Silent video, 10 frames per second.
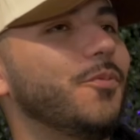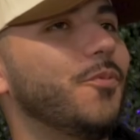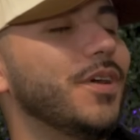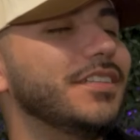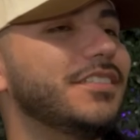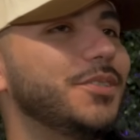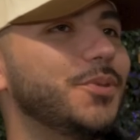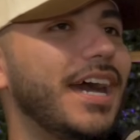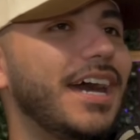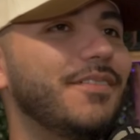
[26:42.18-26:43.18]
once you
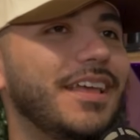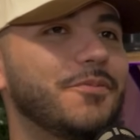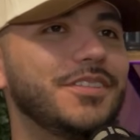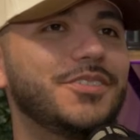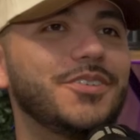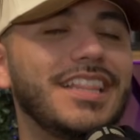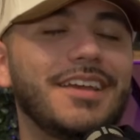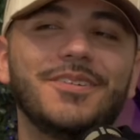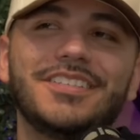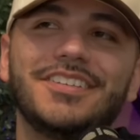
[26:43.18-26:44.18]
have like once you're
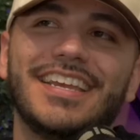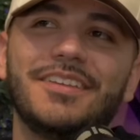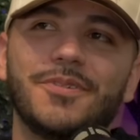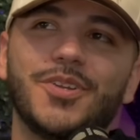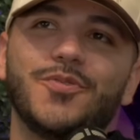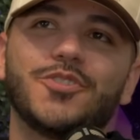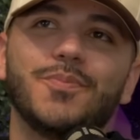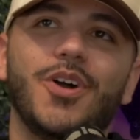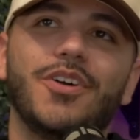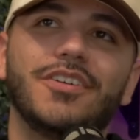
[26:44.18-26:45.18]
like once you're getting rid of
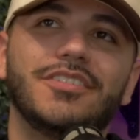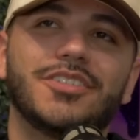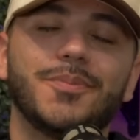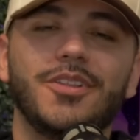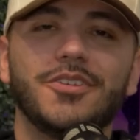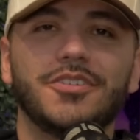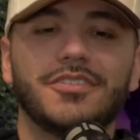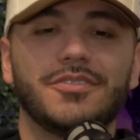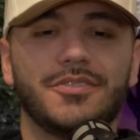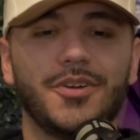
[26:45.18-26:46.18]
small
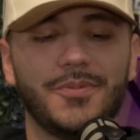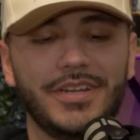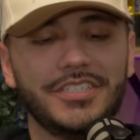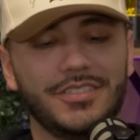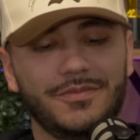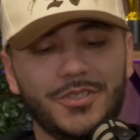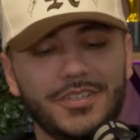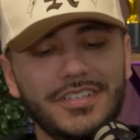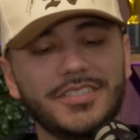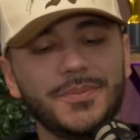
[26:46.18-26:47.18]
smaller corporations of
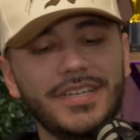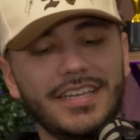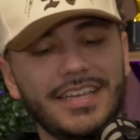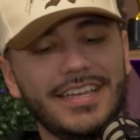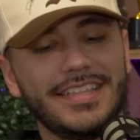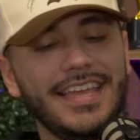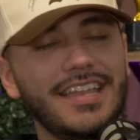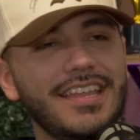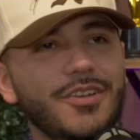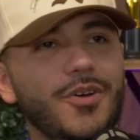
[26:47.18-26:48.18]
journalism,
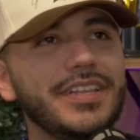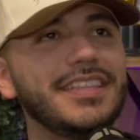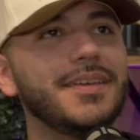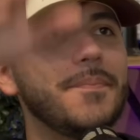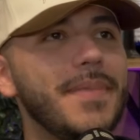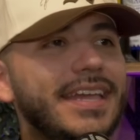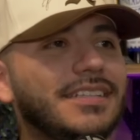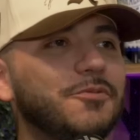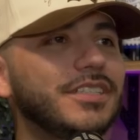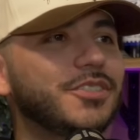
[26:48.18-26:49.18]
then only the
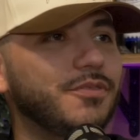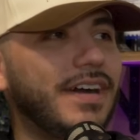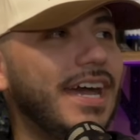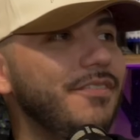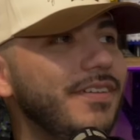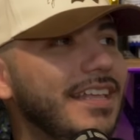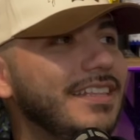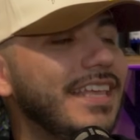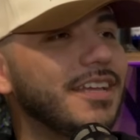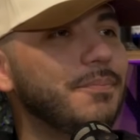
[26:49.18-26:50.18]
main ones survive,
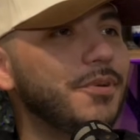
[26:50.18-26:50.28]
and they can